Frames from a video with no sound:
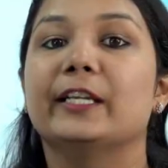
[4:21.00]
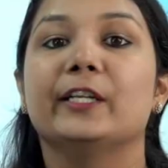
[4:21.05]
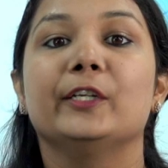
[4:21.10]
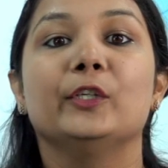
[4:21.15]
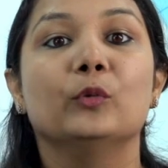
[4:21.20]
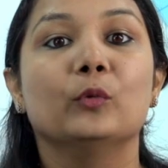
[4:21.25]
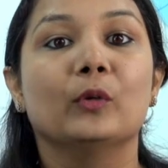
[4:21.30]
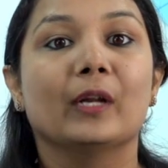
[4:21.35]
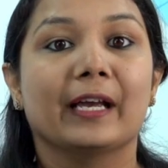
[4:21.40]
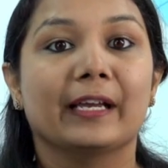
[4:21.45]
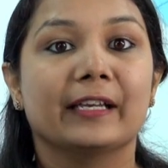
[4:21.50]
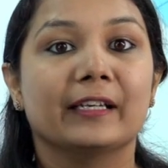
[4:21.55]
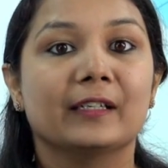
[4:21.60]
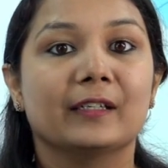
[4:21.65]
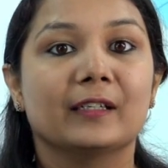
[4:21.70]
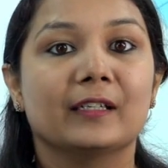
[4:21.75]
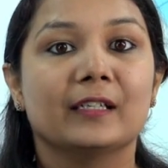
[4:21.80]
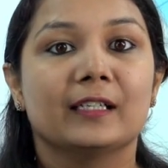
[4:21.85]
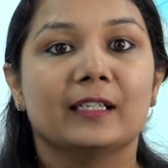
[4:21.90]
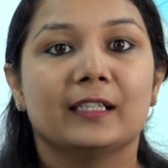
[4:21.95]
a new line.
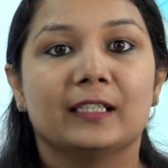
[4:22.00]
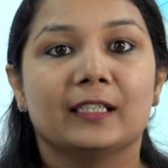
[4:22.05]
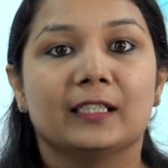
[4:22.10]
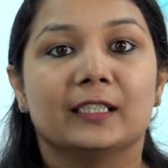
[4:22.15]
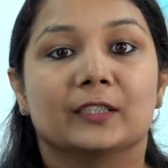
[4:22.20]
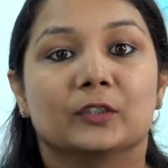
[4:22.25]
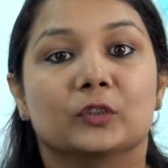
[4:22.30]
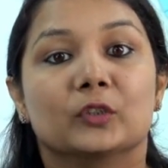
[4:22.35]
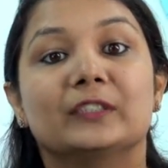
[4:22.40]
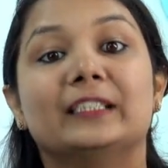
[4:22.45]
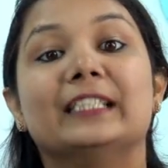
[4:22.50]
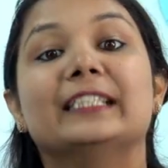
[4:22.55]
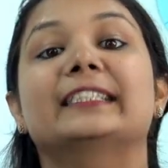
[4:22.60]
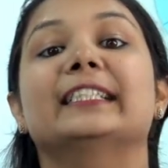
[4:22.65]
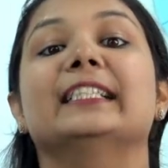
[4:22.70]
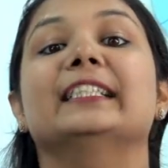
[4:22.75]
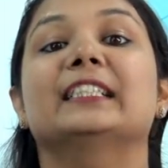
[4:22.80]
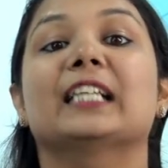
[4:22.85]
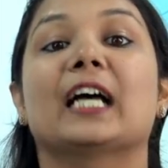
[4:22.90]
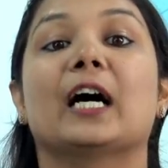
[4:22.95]
So, this
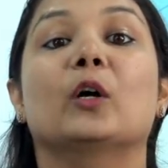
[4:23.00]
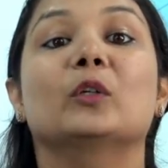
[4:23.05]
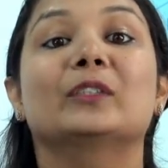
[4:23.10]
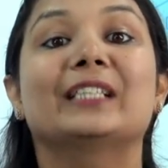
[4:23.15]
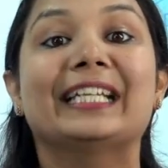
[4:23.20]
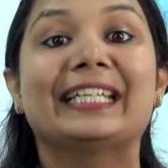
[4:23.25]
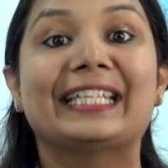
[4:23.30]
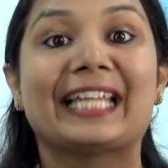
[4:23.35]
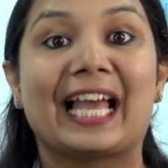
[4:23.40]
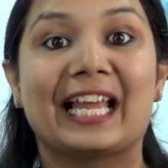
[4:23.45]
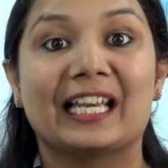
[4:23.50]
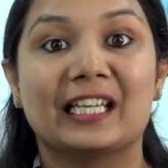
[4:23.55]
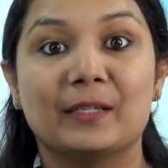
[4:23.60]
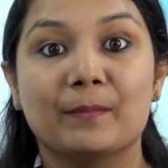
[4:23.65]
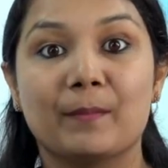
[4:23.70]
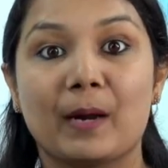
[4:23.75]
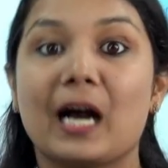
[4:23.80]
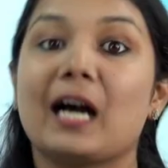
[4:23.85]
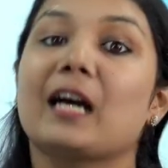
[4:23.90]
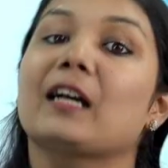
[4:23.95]
is how the tally
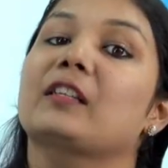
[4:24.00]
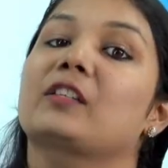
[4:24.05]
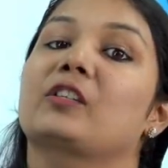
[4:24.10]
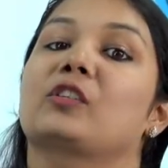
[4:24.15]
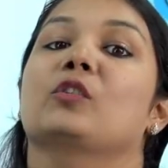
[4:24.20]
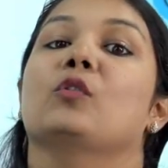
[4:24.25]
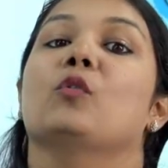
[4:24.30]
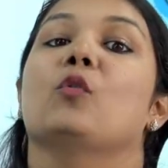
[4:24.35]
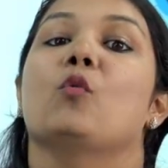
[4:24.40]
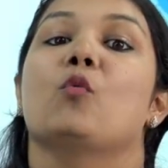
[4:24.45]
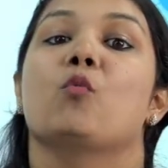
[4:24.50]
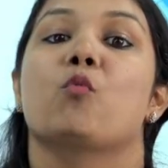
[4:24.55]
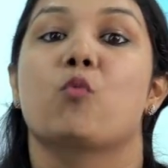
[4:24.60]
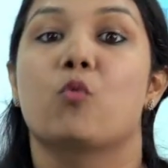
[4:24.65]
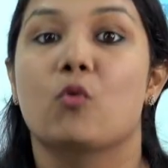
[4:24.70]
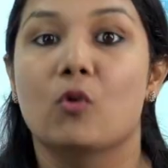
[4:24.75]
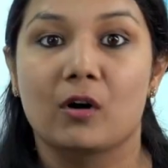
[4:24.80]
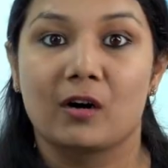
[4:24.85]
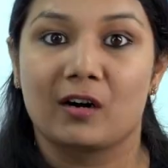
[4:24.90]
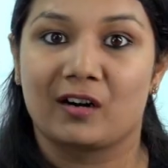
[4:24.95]
marks
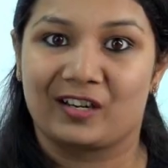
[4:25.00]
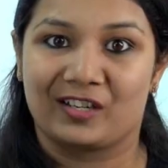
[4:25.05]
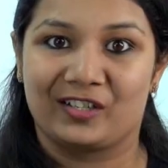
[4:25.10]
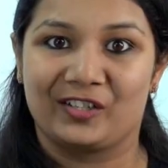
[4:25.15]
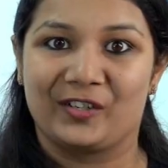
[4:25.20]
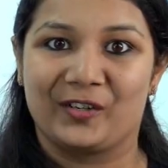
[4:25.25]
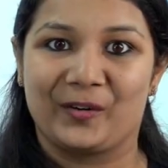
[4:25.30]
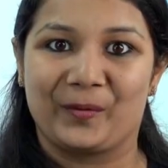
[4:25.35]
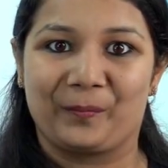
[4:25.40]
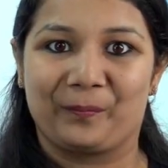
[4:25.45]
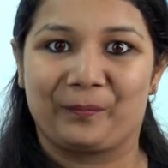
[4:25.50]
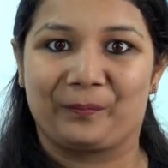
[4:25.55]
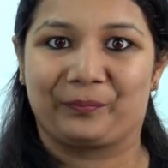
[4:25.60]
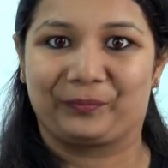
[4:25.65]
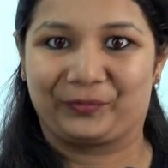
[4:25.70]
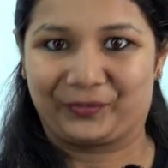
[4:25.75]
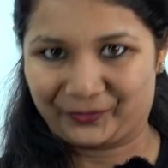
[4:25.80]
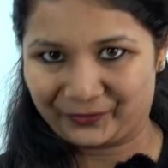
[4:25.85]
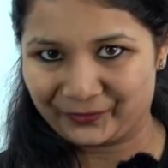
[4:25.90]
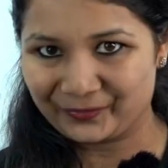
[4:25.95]
work,
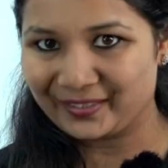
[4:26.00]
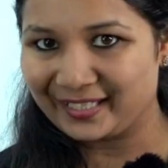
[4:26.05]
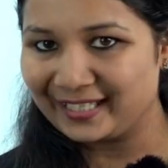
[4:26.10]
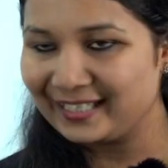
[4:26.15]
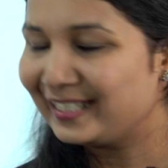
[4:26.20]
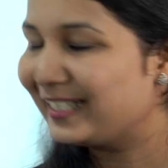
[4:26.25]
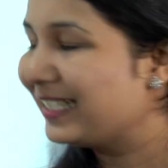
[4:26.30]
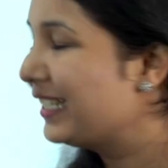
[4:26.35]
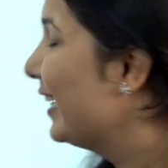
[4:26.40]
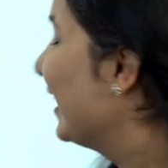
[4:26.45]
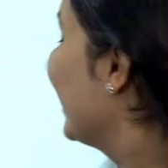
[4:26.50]
right?